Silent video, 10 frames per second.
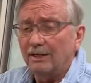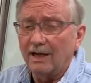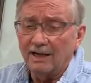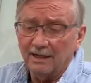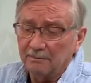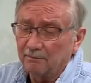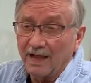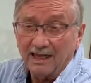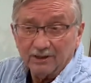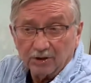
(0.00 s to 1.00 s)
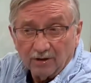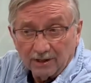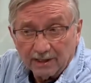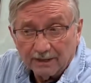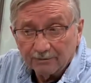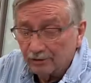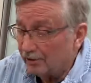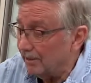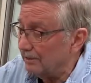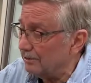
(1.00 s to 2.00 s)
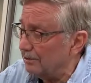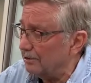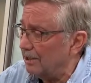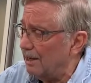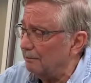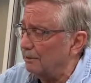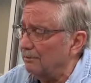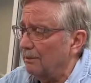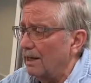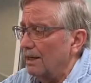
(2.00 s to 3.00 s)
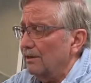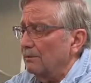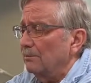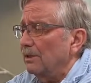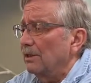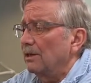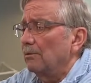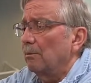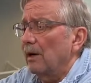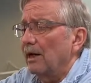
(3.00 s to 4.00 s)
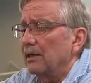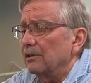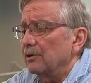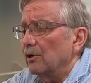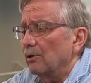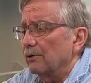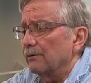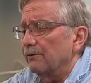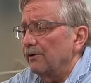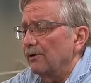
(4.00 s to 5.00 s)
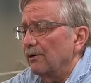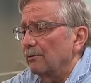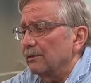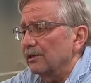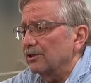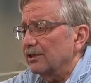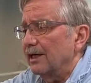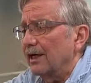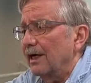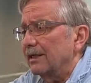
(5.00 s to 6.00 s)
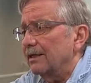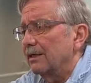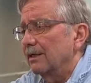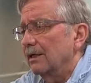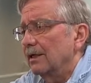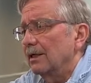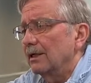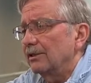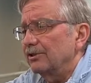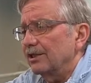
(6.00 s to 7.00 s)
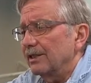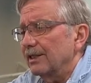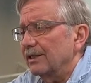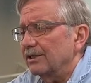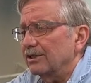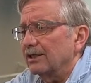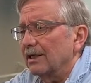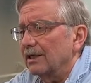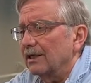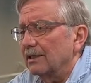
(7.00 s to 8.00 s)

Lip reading: I shrunk everything to the top and bottom, but you know, the film is cut just a